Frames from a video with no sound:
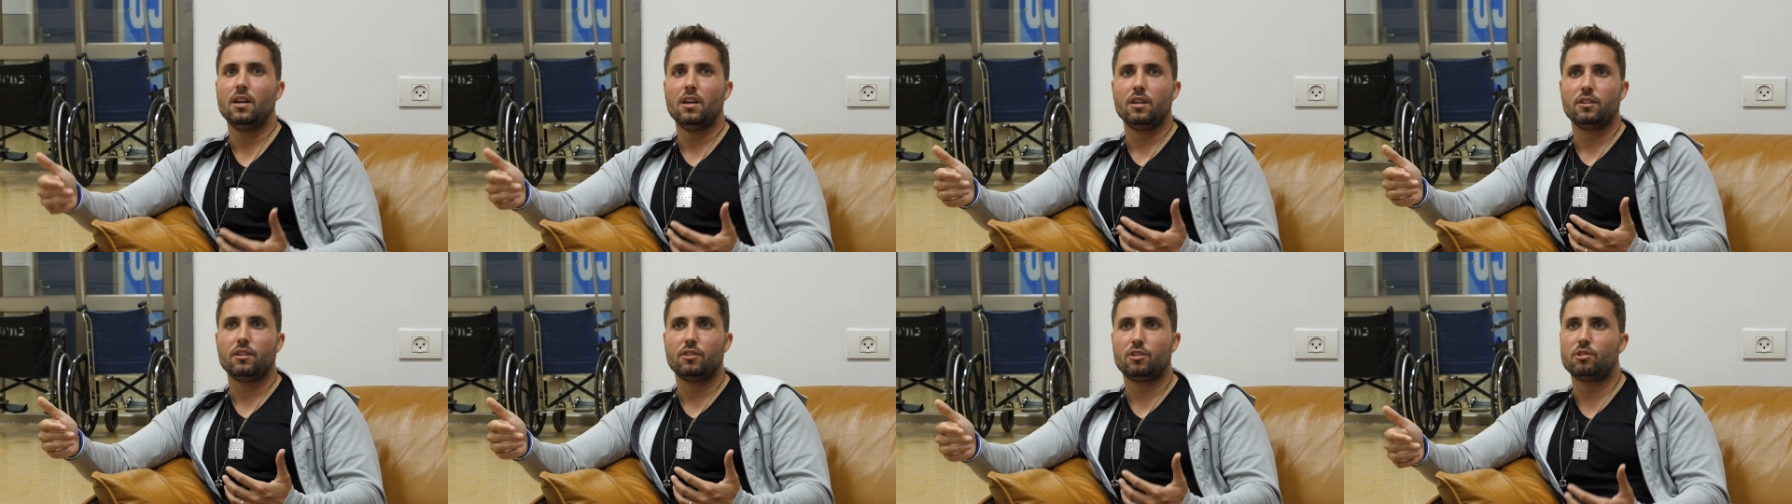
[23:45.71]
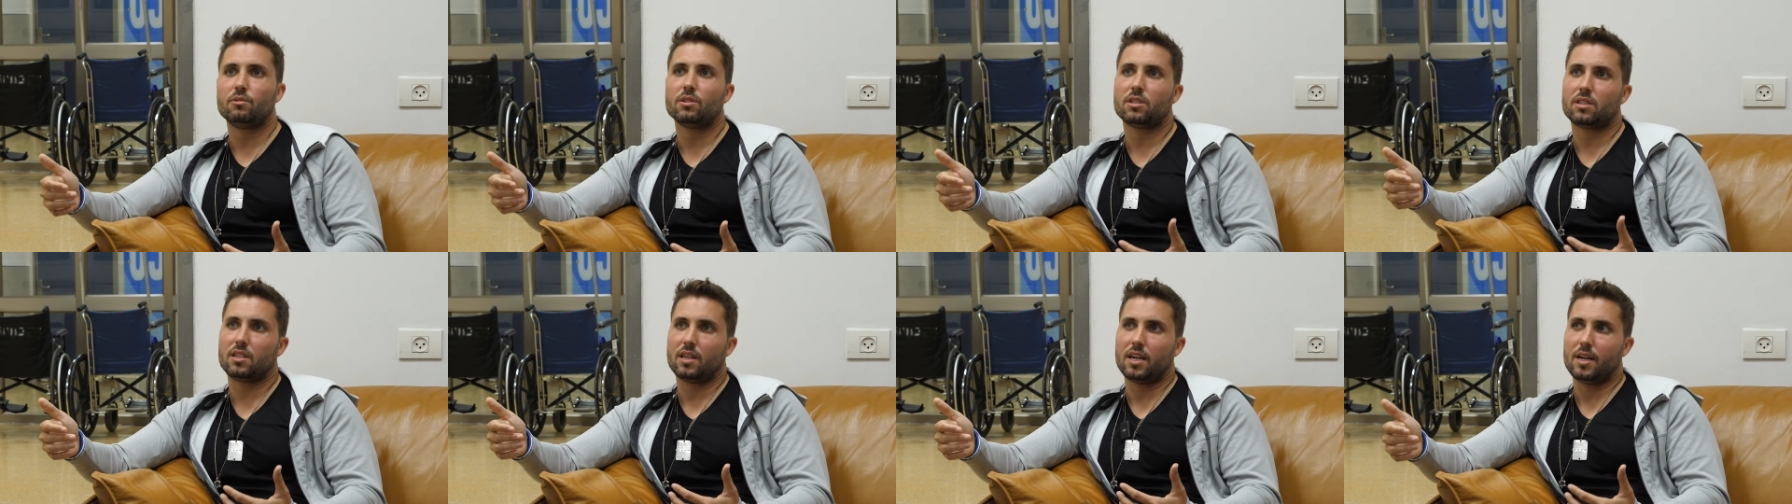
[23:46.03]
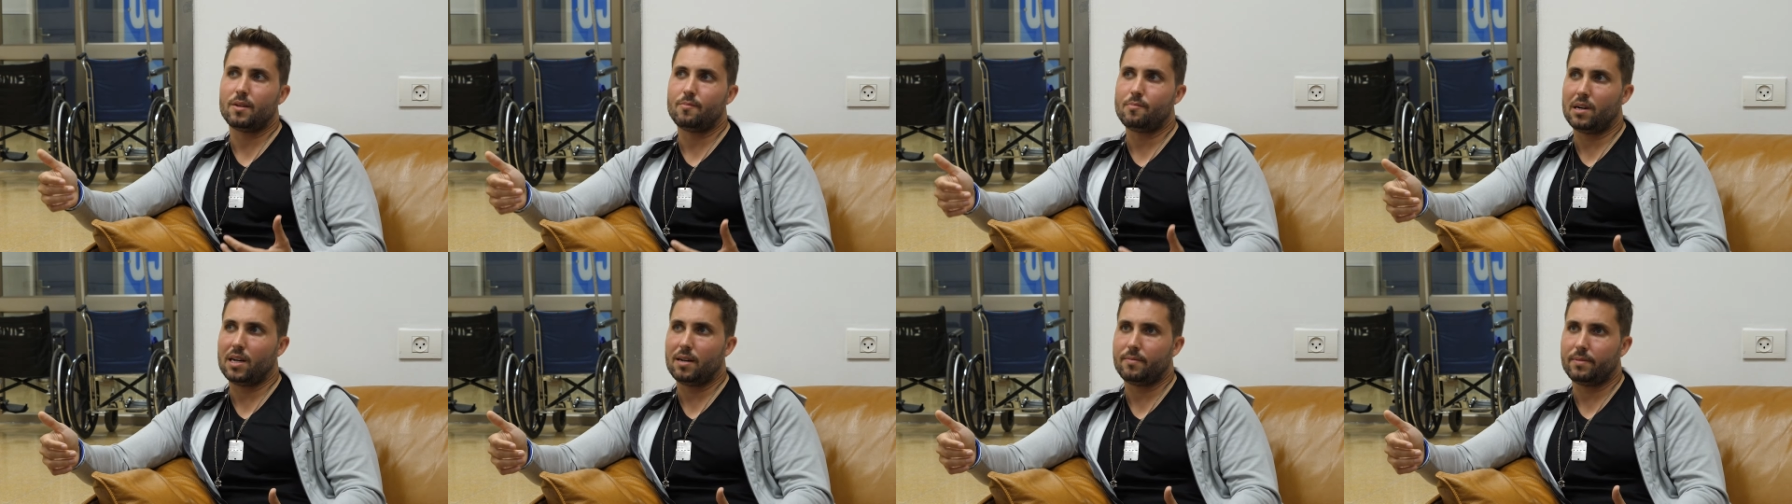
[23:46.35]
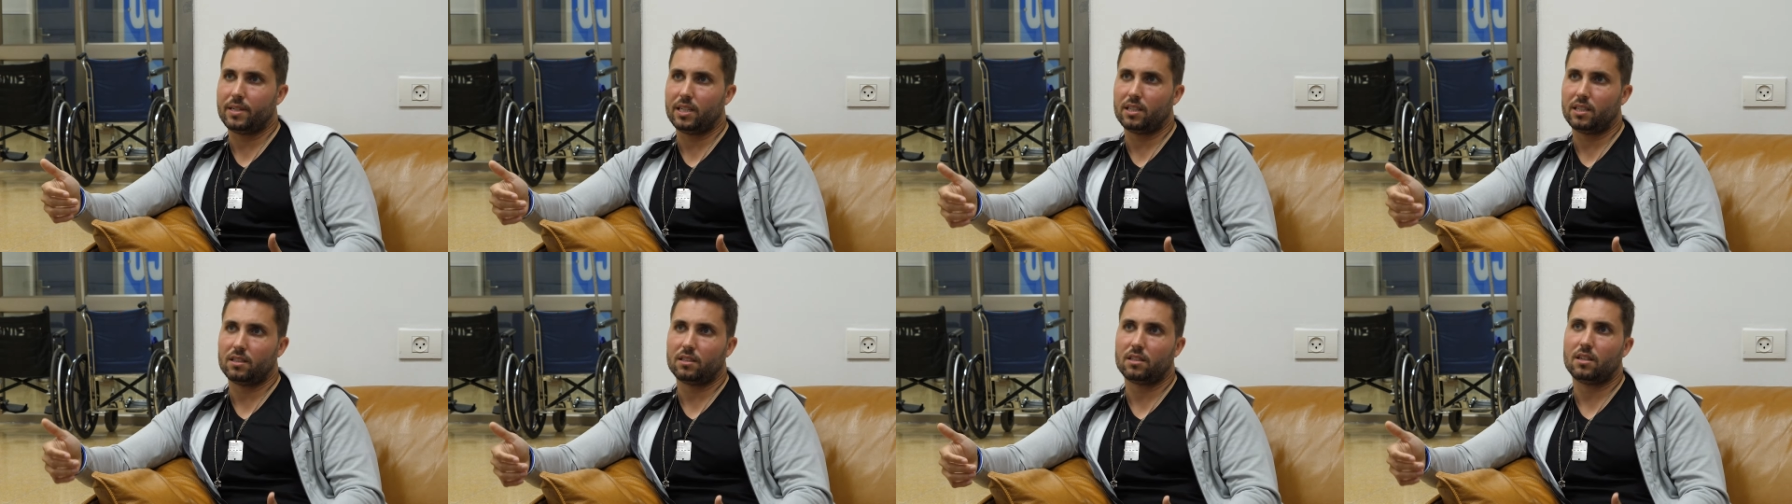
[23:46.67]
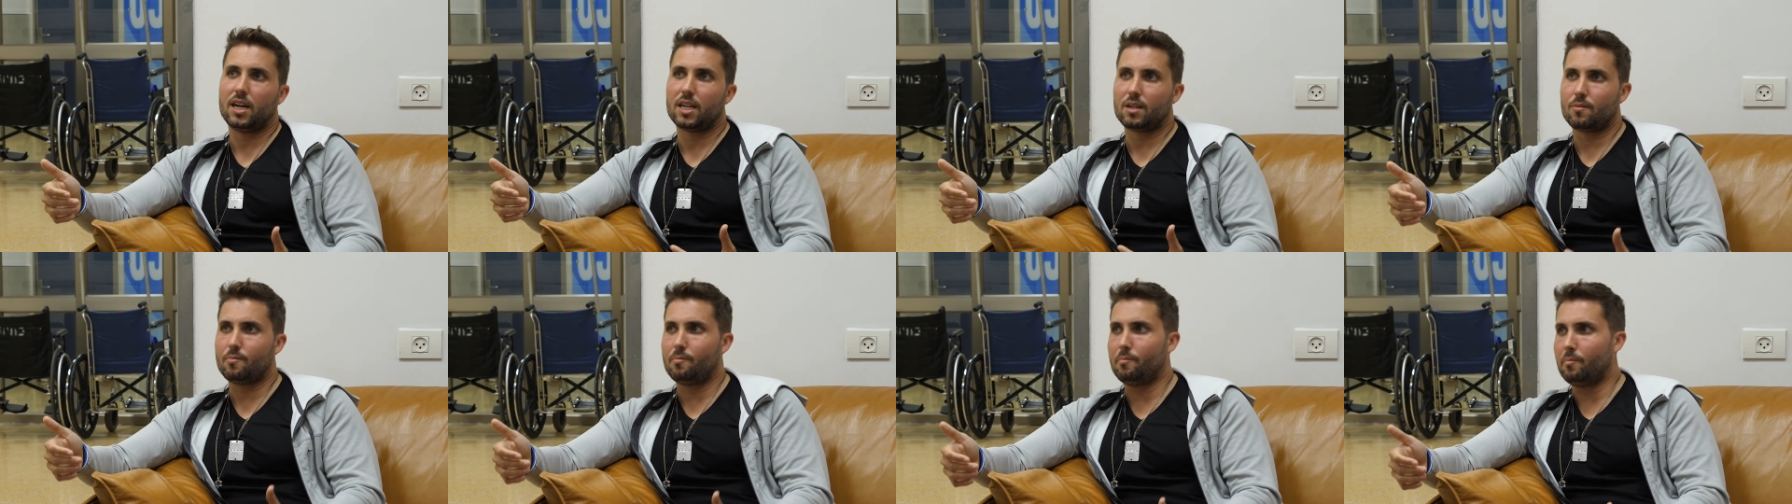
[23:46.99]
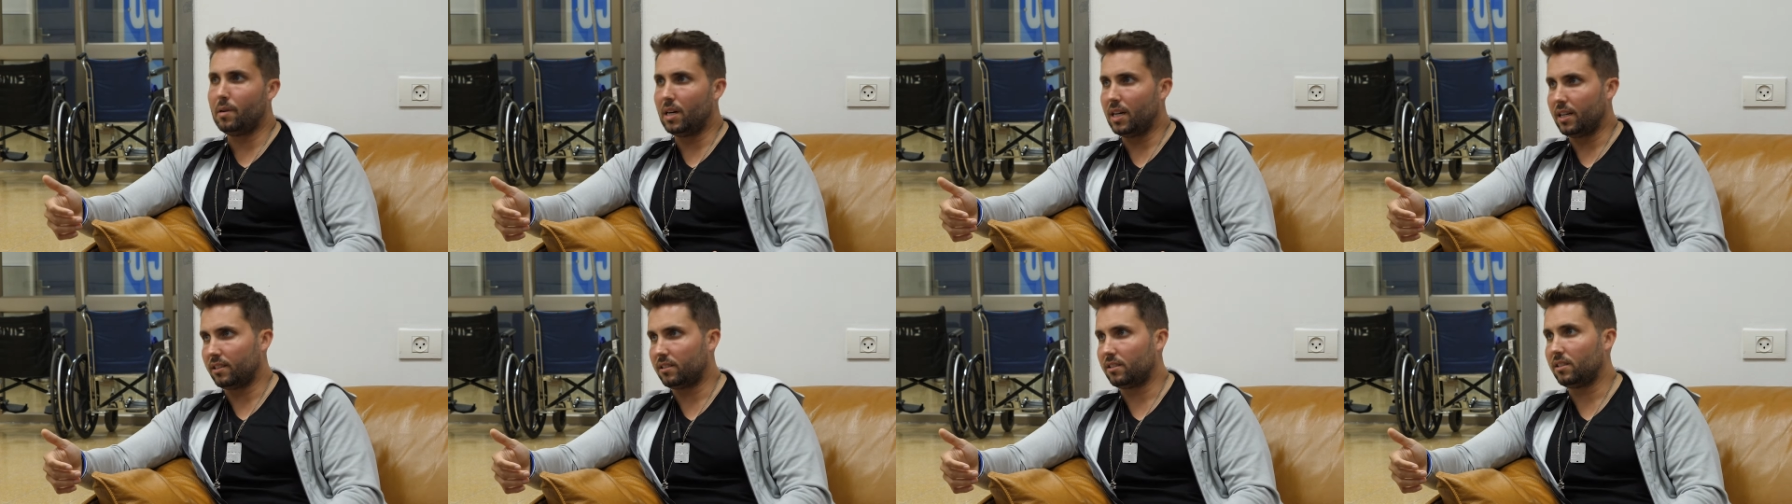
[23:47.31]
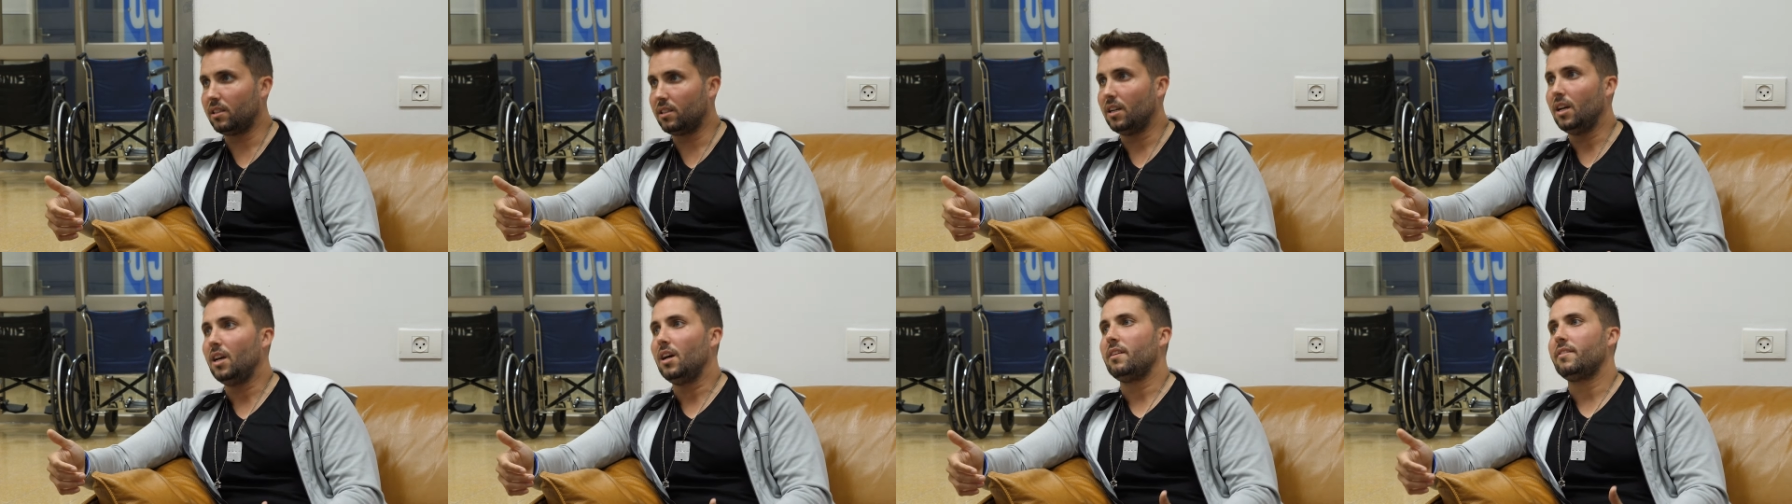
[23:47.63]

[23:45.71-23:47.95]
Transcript: suicide bombings on a bus